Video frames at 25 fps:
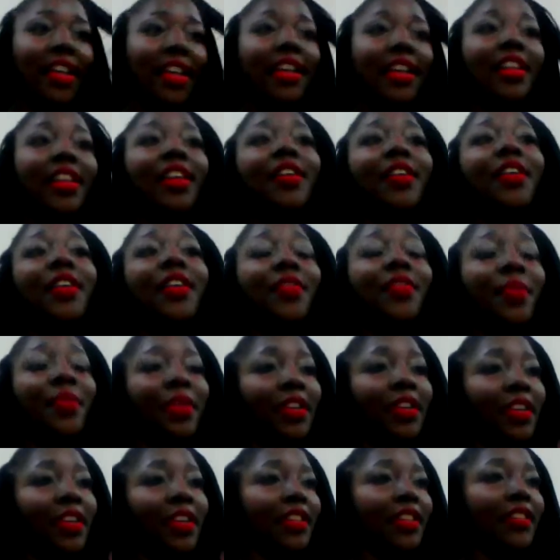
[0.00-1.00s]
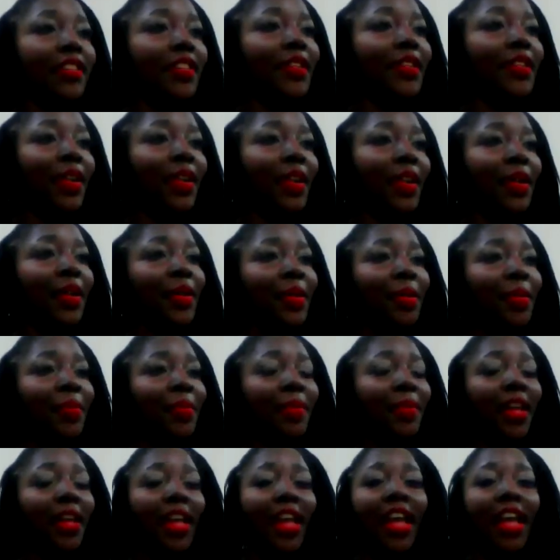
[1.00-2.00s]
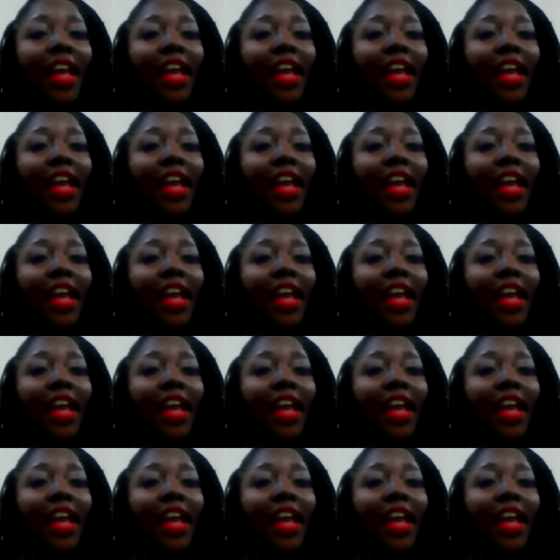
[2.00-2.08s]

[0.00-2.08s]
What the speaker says: Hello everyone on Instagram.